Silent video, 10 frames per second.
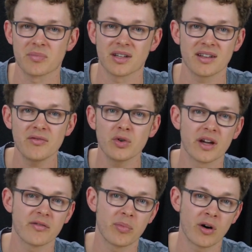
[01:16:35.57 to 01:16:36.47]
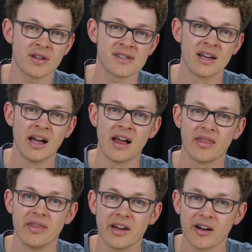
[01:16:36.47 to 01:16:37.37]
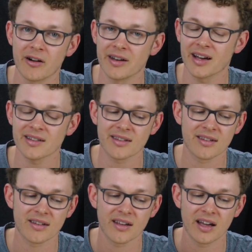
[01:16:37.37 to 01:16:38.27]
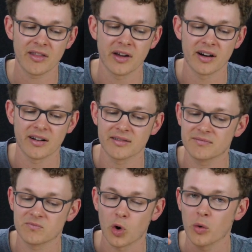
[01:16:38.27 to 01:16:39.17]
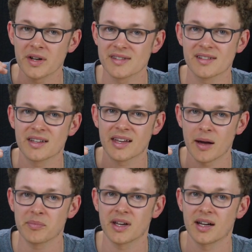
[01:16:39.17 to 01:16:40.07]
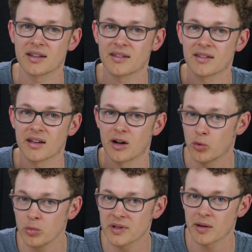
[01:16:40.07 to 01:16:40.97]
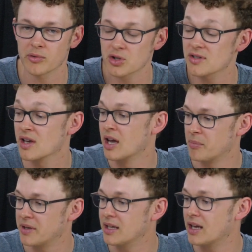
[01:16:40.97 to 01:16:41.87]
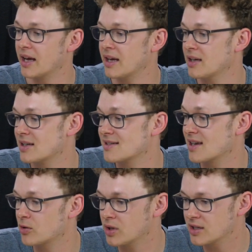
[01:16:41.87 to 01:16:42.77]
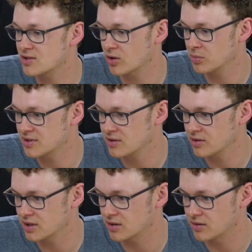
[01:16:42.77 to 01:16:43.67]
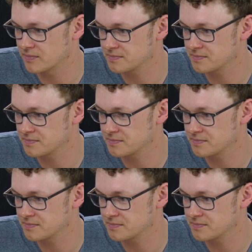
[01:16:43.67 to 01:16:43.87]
But if you have parts that are always kept at room temperatures, PLA is a really strong material.